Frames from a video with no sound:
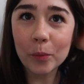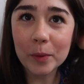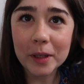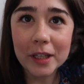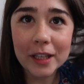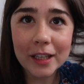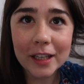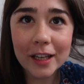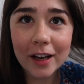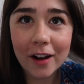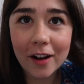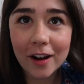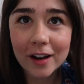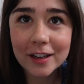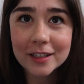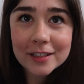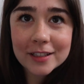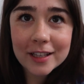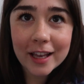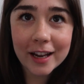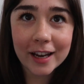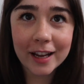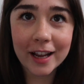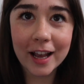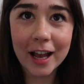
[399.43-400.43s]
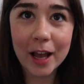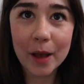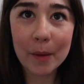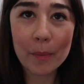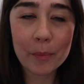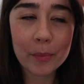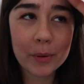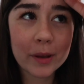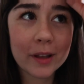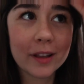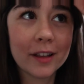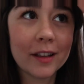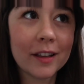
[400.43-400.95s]
I got we are setting
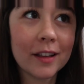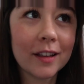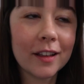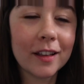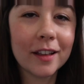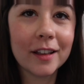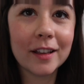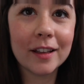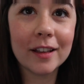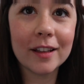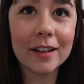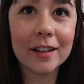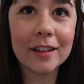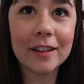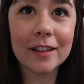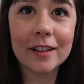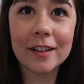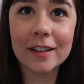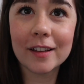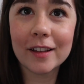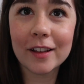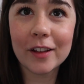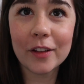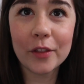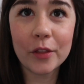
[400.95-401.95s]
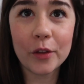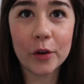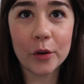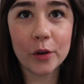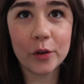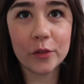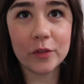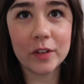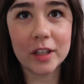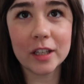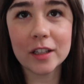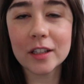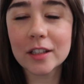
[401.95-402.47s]
up the
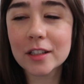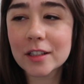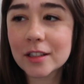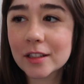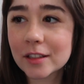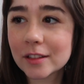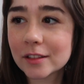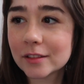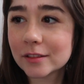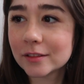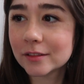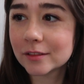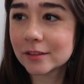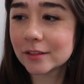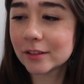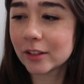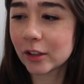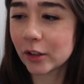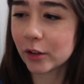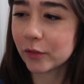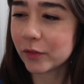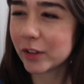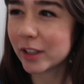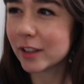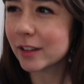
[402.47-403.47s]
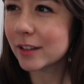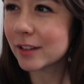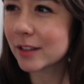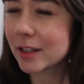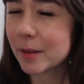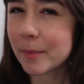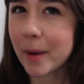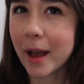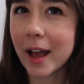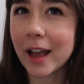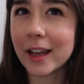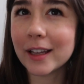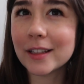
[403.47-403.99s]
reveals, the reveals, the
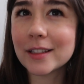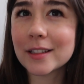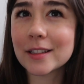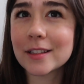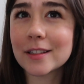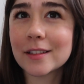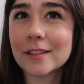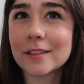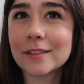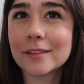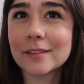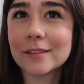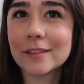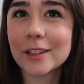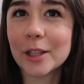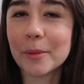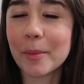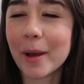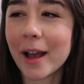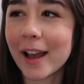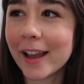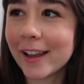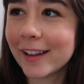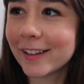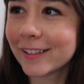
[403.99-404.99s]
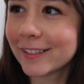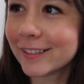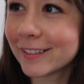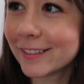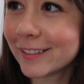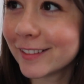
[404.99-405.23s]
buys, the buy,